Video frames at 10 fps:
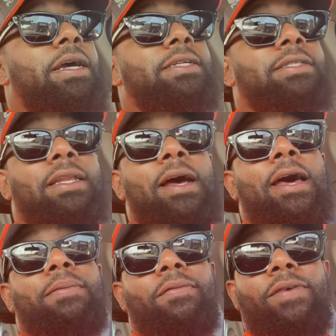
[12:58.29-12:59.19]
And there's a
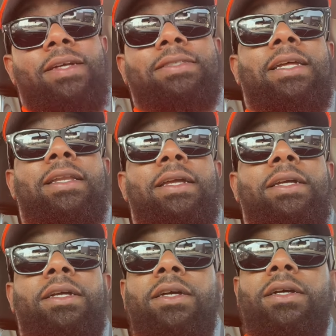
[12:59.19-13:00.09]
lot of professions that
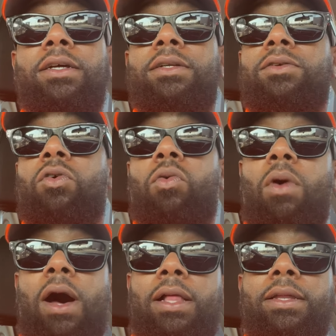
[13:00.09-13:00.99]
need good,
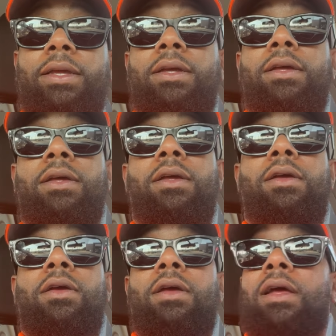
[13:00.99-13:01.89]
quality,
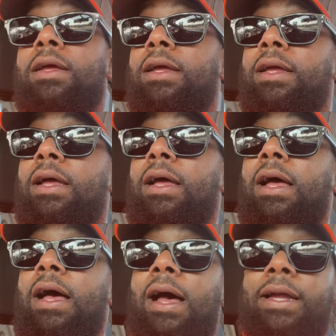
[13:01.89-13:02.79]

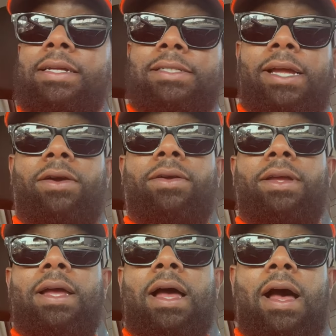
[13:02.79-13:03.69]
high
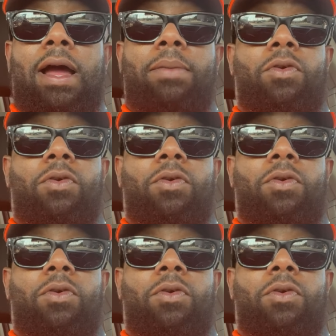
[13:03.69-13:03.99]
integrity, high